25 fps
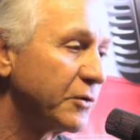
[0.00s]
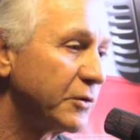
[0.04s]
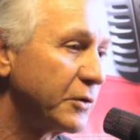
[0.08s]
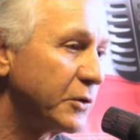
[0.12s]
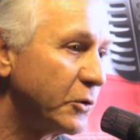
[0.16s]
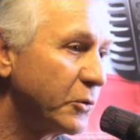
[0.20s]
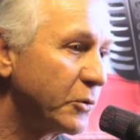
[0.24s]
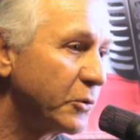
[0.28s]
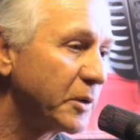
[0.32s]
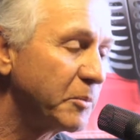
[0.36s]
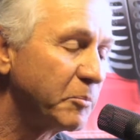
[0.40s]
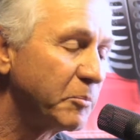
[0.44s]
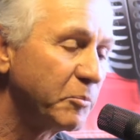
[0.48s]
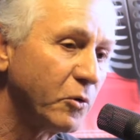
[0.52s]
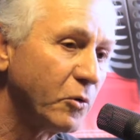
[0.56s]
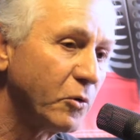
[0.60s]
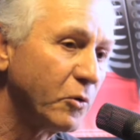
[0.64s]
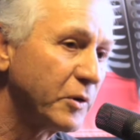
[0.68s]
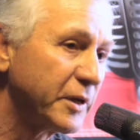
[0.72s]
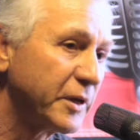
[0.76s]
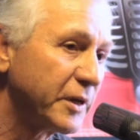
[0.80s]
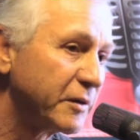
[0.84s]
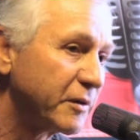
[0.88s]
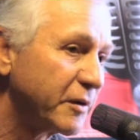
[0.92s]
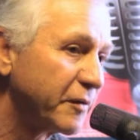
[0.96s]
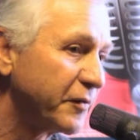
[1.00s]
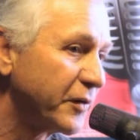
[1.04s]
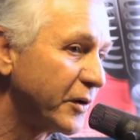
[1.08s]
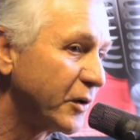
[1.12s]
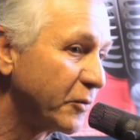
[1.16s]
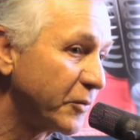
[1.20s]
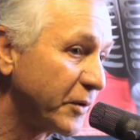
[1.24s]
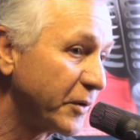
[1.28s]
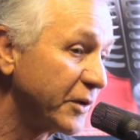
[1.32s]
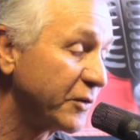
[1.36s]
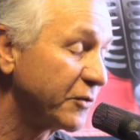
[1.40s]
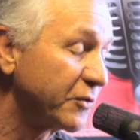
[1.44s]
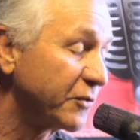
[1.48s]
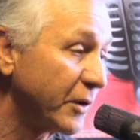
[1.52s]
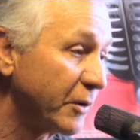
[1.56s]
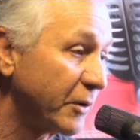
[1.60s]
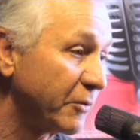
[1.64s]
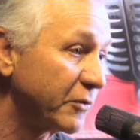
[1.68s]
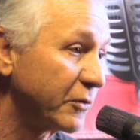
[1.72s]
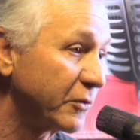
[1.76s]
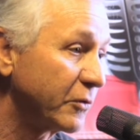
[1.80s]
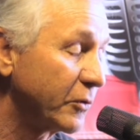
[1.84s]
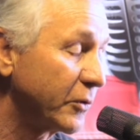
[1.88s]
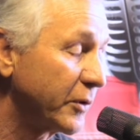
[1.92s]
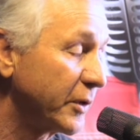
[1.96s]
you can pull into Vail Ranch
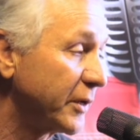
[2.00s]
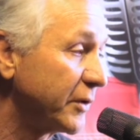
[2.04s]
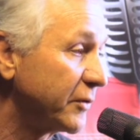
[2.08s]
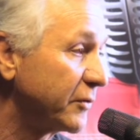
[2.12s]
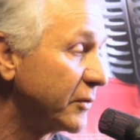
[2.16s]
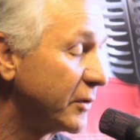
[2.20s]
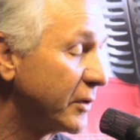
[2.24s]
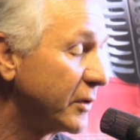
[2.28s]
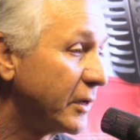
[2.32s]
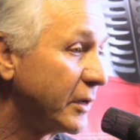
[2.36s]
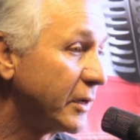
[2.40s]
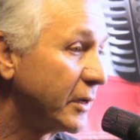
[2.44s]
Self-Storage.